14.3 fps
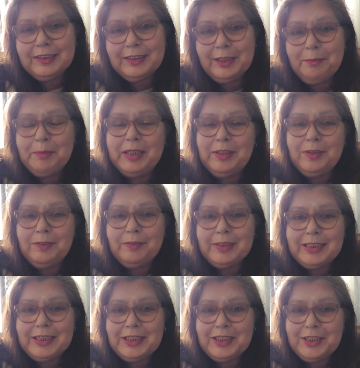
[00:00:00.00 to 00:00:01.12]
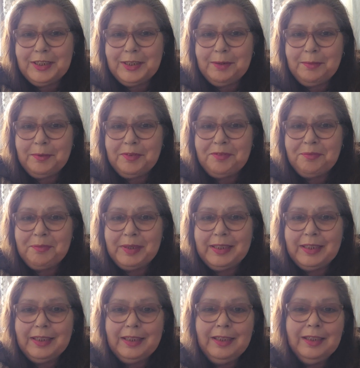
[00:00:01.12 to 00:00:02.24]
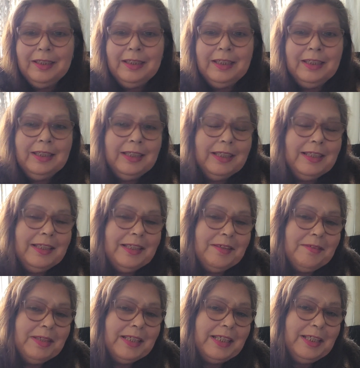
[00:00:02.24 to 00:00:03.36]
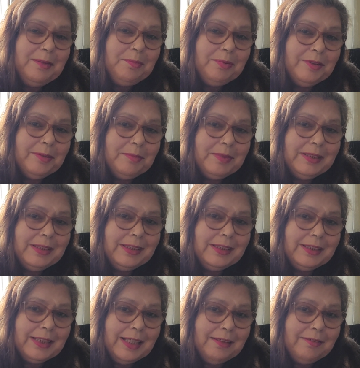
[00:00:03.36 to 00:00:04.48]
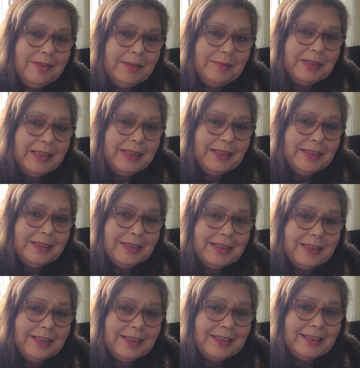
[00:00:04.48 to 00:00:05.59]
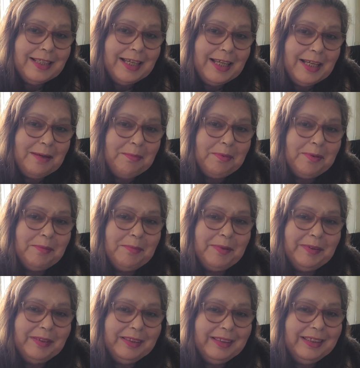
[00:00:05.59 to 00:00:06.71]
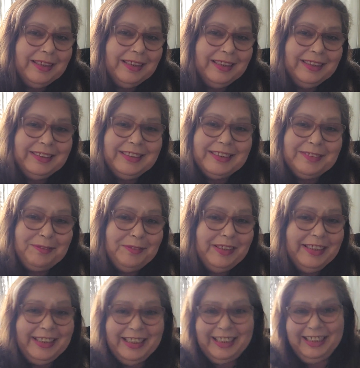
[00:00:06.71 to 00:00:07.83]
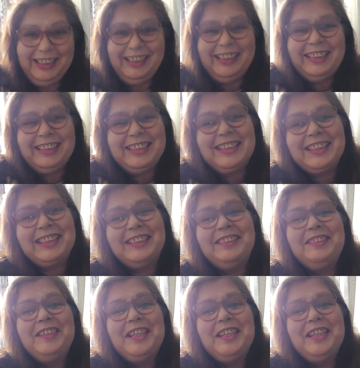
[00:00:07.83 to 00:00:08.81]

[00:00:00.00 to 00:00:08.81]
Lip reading: coming along this journey with me. I know I keep promising tarot and it just doesn't happen, but I just really had to